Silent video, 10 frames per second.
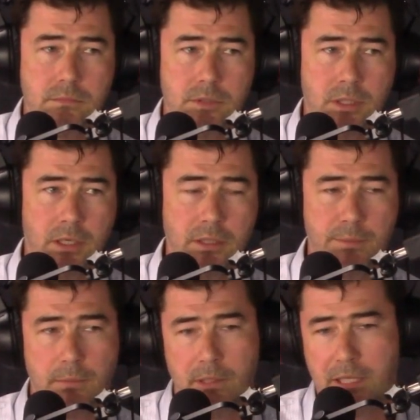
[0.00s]
You know, you
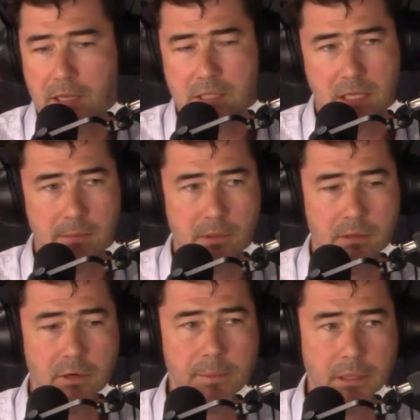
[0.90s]
probably get the same at a
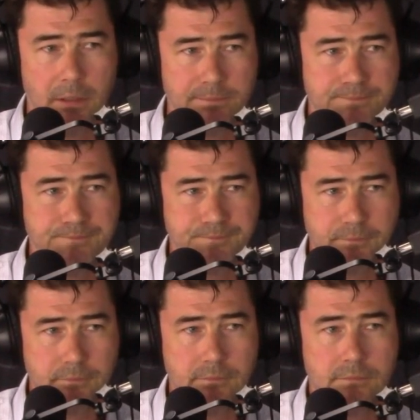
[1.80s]
rugby club
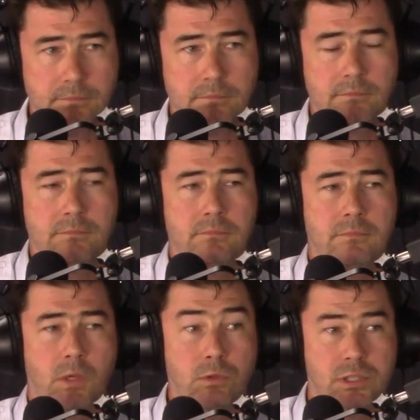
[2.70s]

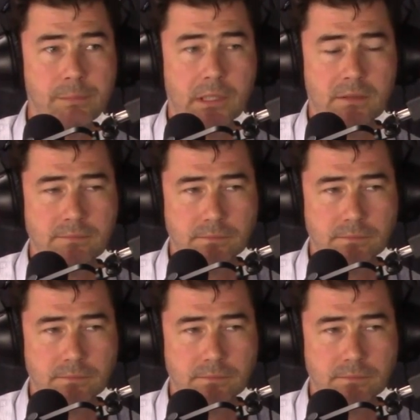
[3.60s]
or similar,